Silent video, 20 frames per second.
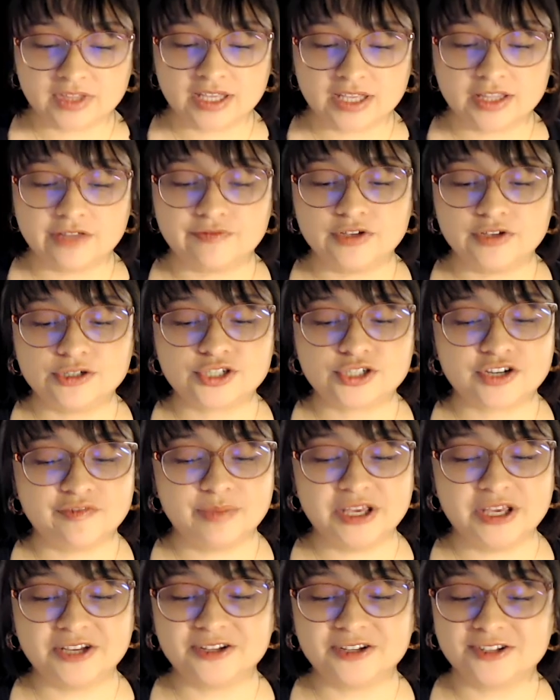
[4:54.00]
The future of
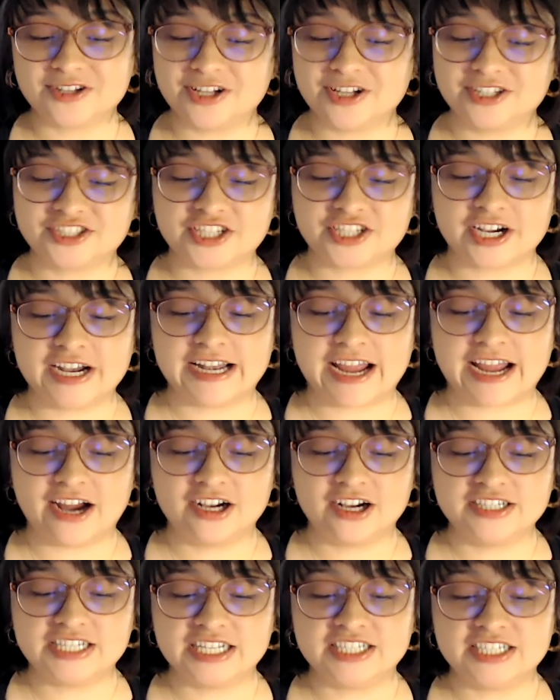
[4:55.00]
Bicol culture and
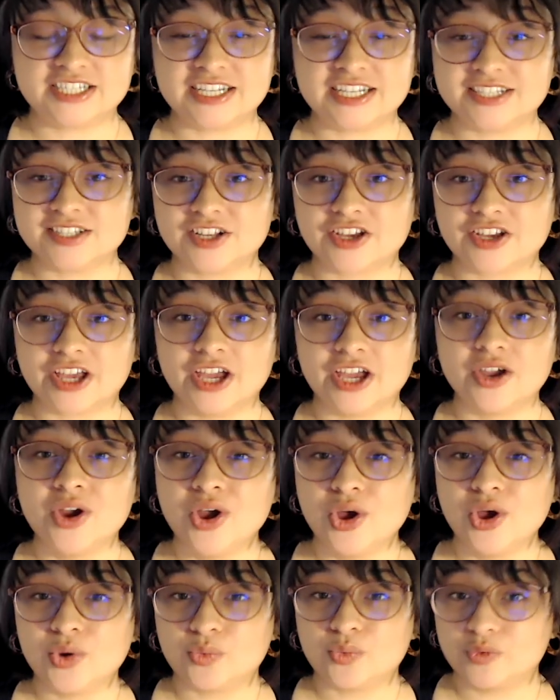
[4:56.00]
heritage is looking
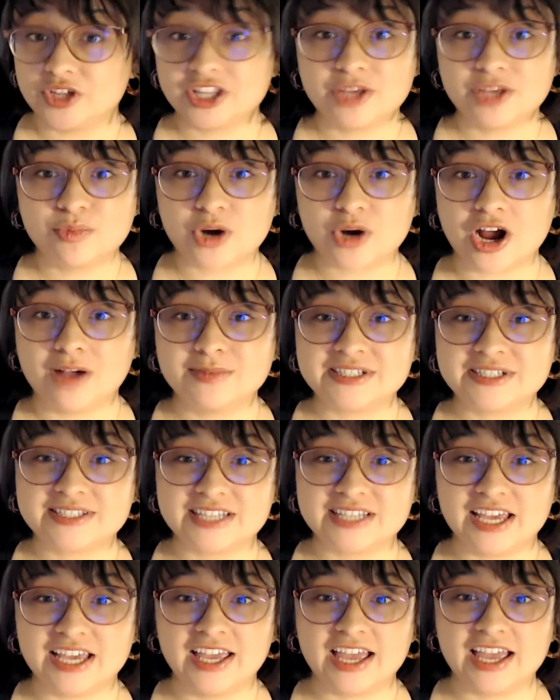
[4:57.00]
really
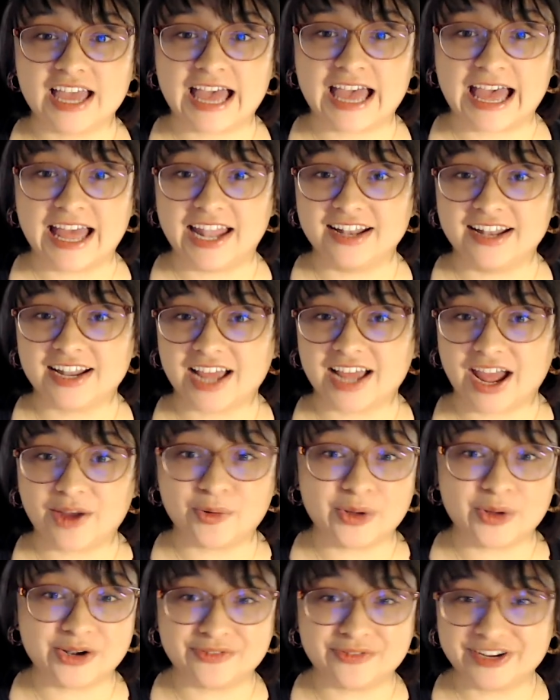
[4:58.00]
promising, and I
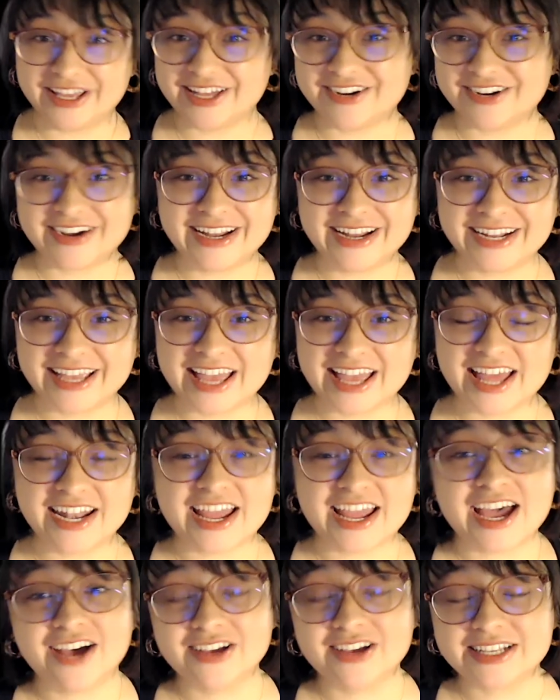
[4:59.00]
want to reiterate again
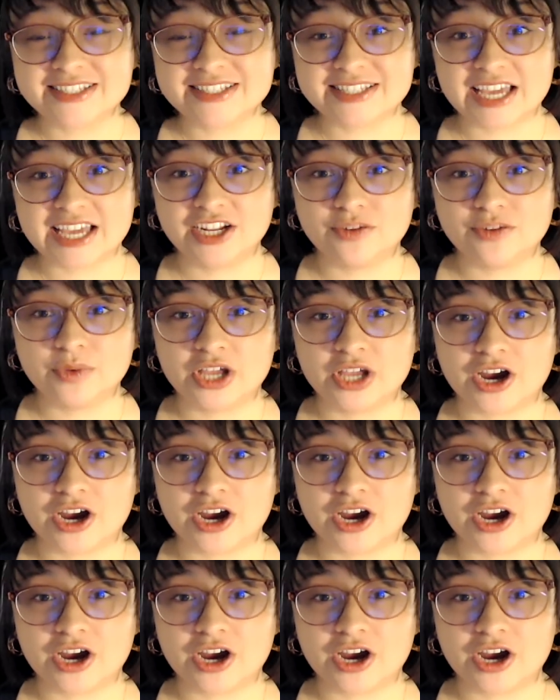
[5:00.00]
how excited we